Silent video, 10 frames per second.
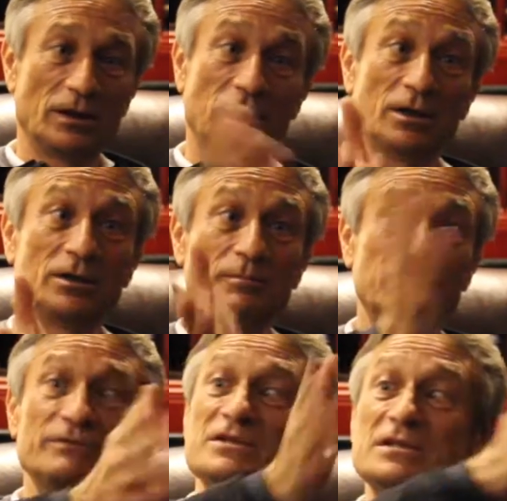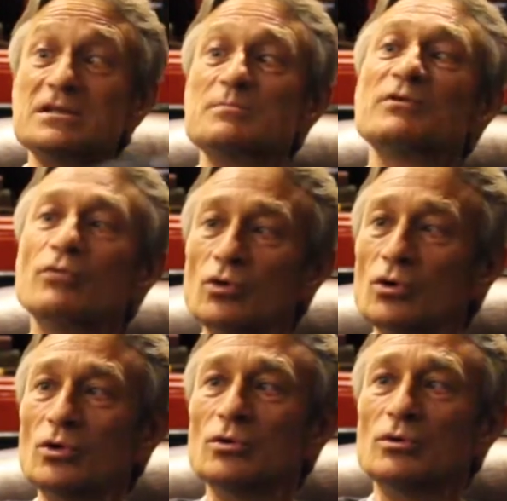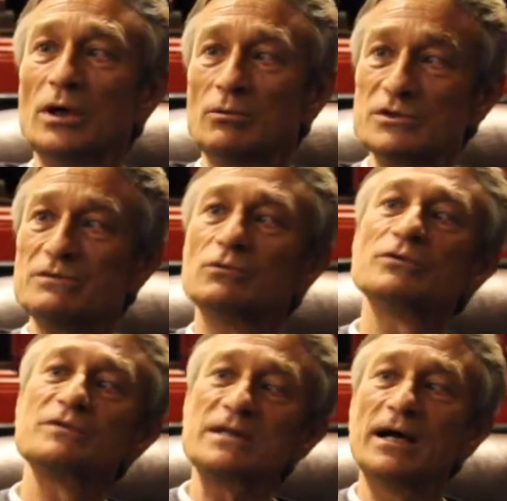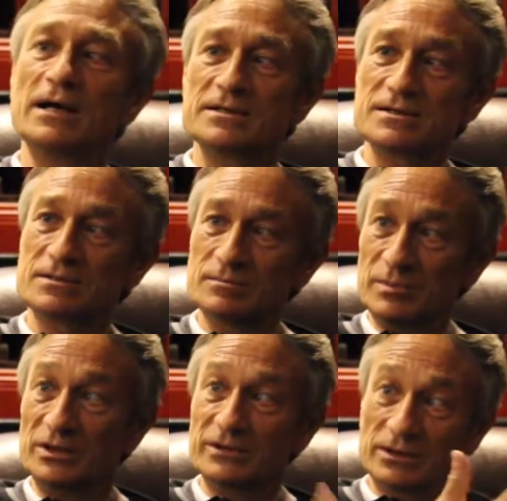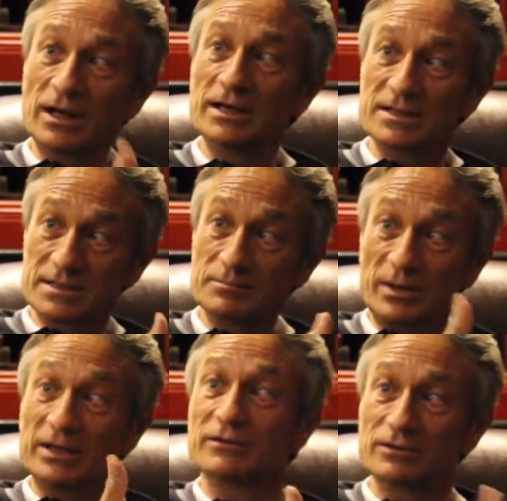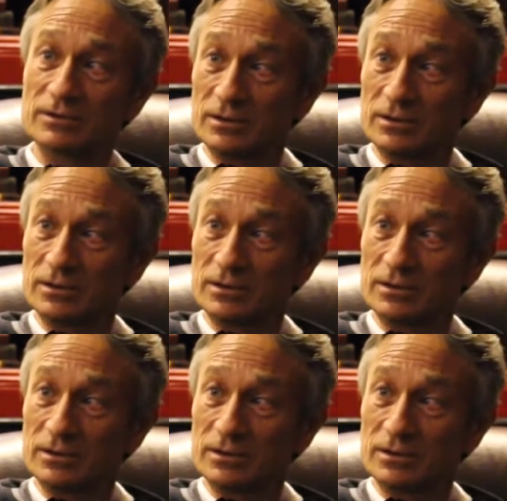Uh, previous years before I was involved with Ajax, built an Ajax that brand.